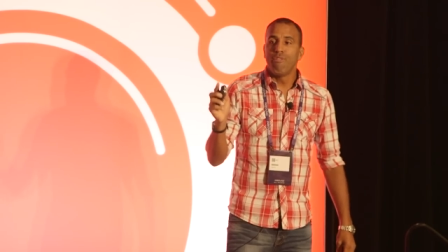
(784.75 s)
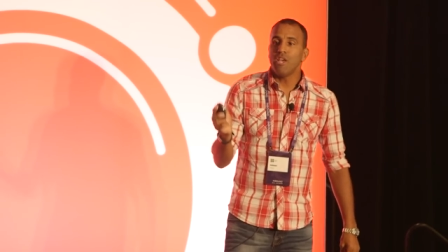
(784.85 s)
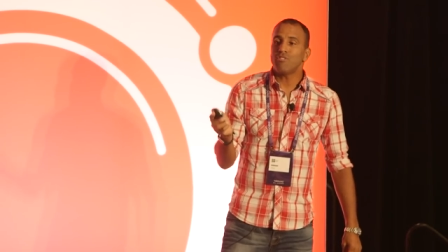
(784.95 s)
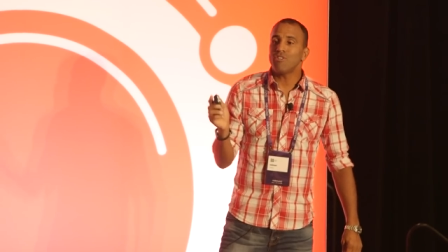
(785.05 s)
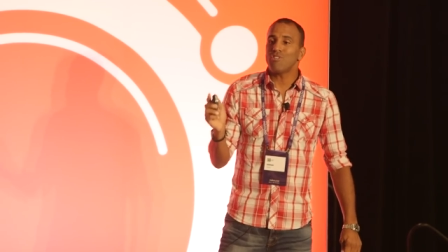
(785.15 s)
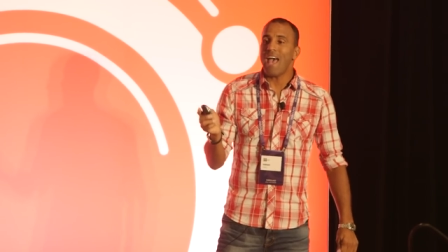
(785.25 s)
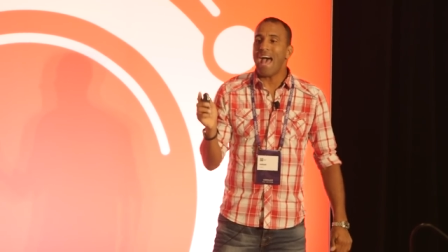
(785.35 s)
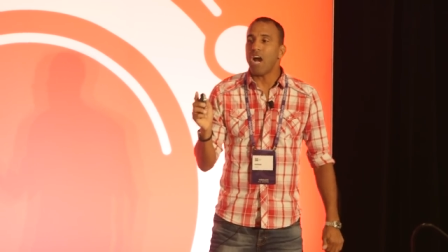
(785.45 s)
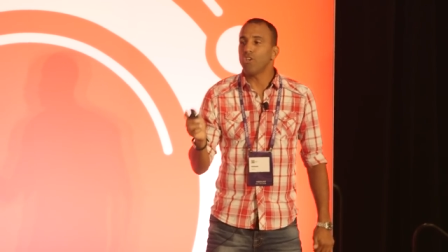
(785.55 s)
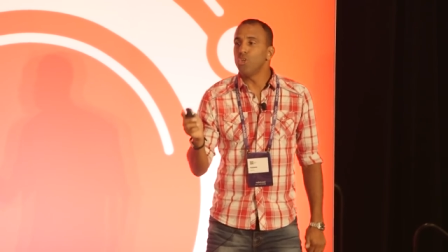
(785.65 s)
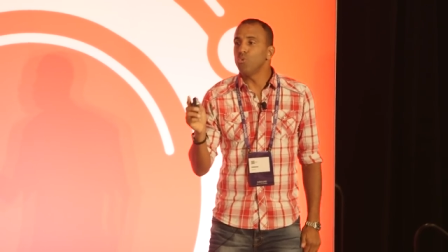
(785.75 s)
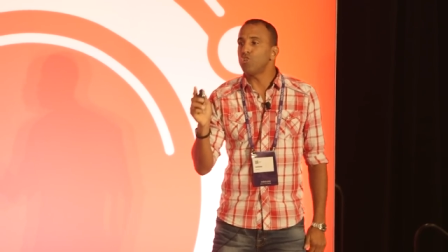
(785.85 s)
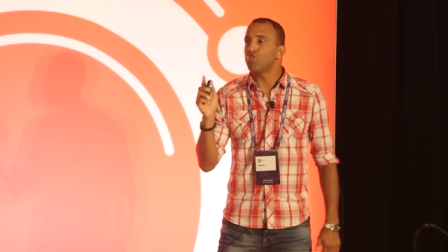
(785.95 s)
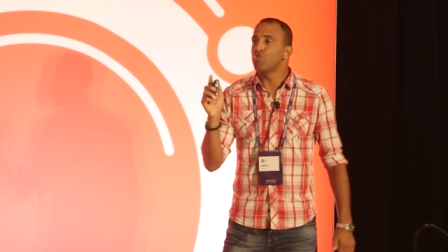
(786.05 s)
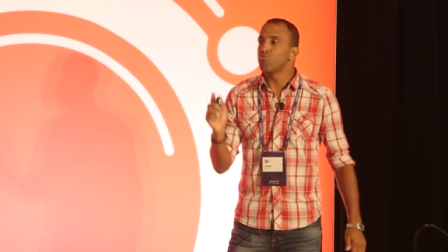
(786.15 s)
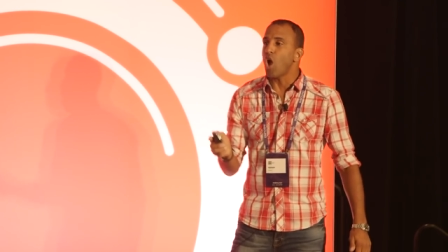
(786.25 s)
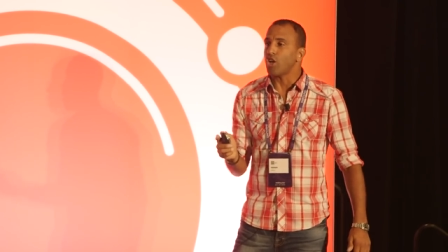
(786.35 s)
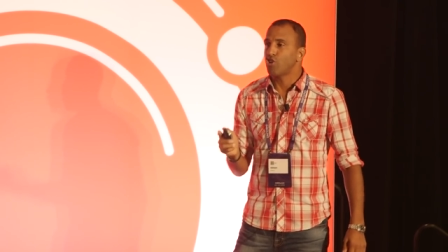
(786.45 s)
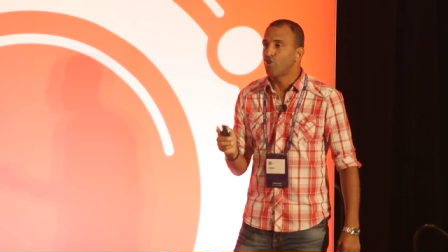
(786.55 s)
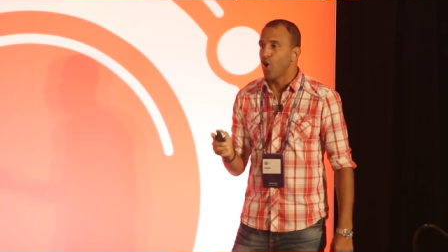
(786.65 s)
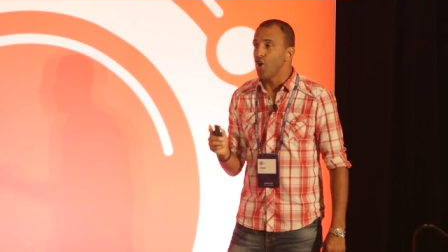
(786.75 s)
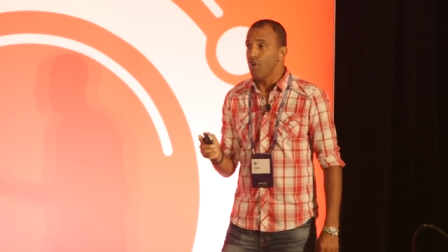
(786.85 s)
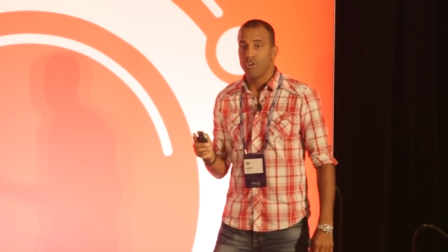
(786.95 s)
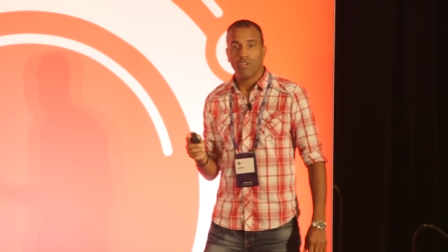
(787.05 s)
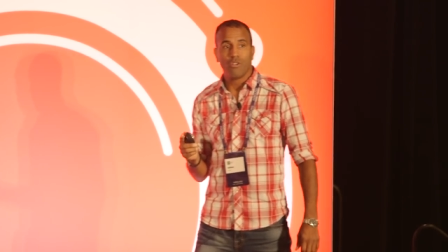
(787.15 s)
This is how you structure